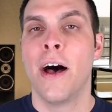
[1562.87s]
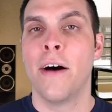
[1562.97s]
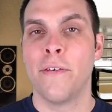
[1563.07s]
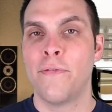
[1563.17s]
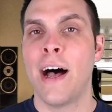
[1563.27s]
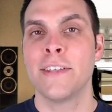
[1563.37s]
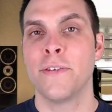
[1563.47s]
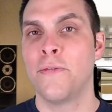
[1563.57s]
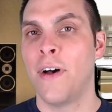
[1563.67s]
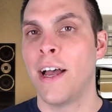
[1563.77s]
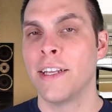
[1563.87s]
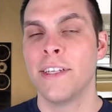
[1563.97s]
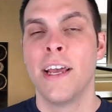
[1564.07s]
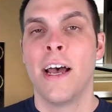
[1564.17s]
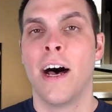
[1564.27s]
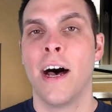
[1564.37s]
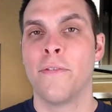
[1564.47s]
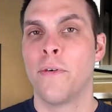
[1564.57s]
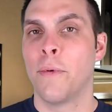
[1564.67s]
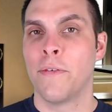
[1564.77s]
of a fossil find uh,
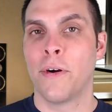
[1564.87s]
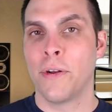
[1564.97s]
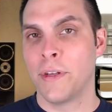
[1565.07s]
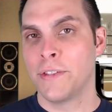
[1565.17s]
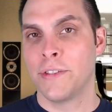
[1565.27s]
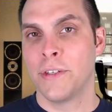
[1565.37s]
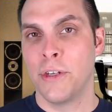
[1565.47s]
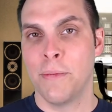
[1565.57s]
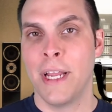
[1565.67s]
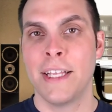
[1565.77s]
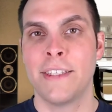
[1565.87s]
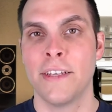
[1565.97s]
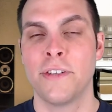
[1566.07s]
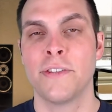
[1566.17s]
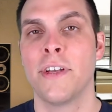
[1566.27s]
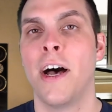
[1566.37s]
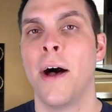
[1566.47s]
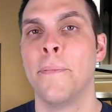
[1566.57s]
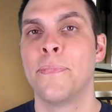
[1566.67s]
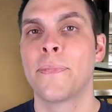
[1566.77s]
from one of our earliest human ancestors.
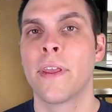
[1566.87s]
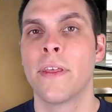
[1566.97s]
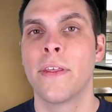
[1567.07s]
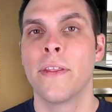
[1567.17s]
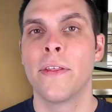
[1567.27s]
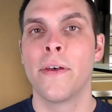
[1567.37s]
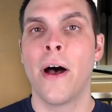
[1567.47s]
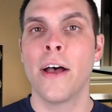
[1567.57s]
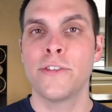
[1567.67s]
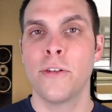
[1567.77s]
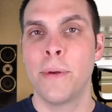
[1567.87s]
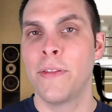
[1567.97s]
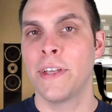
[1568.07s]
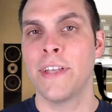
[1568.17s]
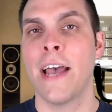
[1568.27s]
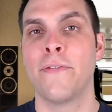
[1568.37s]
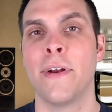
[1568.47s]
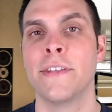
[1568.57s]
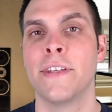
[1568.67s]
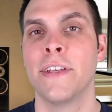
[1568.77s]
Um, Australopithecus
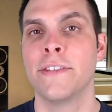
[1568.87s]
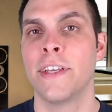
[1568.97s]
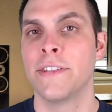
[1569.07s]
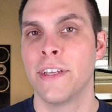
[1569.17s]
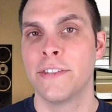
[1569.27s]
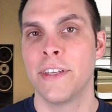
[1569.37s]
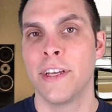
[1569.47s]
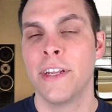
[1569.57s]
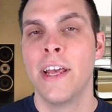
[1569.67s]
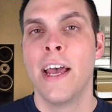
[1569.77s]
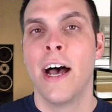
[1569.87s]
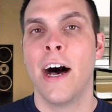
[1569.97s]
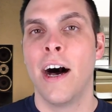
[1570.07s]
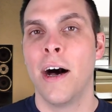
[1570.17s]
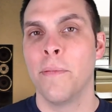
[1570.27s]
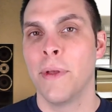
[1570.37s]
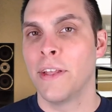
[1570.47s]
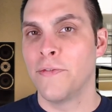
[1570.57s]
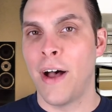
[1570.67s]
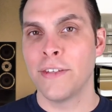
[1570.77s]
afarensis existed. Um,
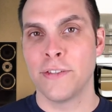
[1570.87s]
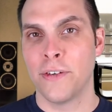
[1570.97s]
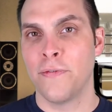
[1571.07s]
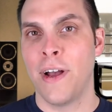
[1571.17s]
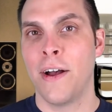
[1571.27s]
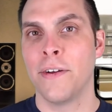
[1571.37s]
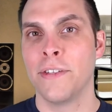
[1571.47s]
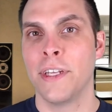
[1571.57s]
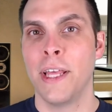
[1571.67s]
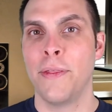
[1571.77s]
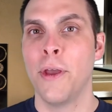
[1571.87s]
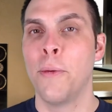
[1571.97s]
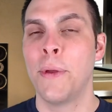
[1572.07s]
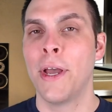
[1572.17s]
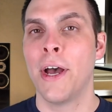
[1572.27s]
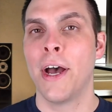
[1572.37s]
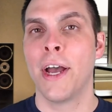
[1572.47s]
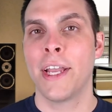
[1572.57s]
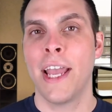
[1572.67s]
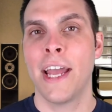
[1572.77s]
its fossils are found in
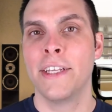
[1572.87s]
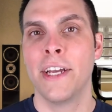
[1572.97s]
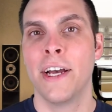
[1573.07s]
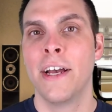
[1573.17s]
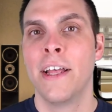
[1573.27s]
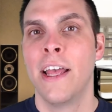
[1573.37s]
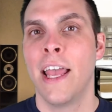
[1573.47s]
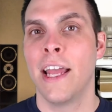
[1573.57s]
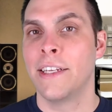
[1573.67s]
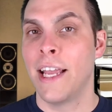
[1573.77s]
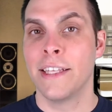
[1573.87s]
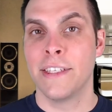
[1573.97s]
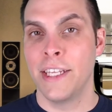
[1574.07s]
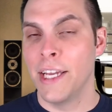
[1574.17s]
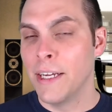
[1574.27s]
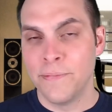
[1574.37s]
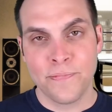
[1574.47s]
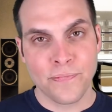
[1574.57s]
Ethiopia, Kenya, and Tanzania.